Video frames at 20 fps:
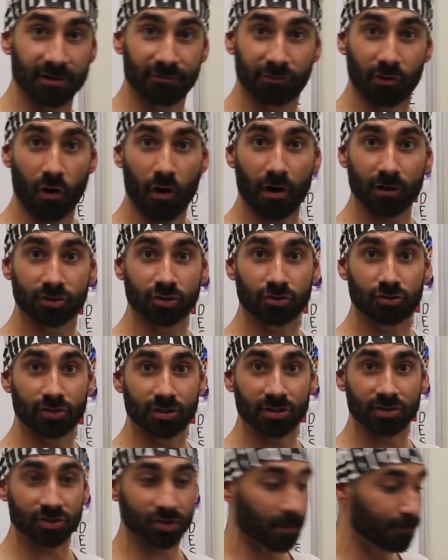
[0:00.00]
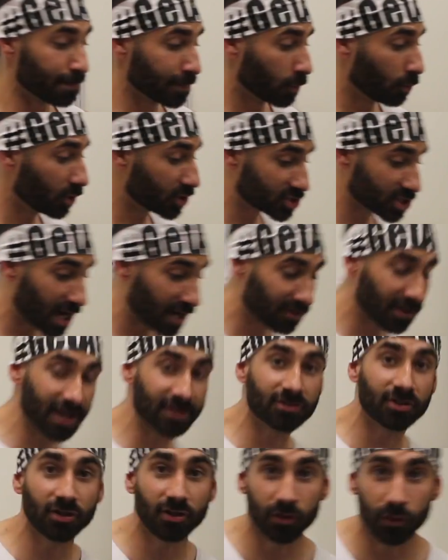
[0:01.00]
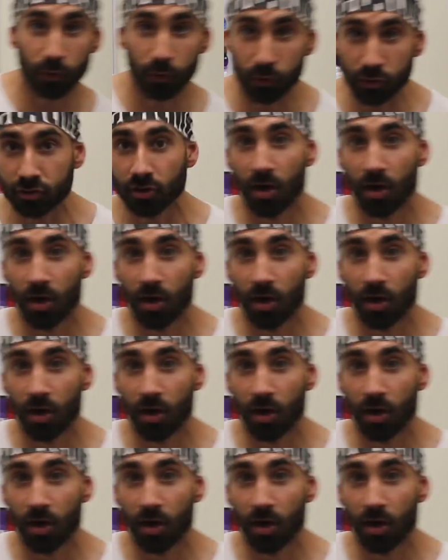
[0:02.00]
of cartridges, which I like to use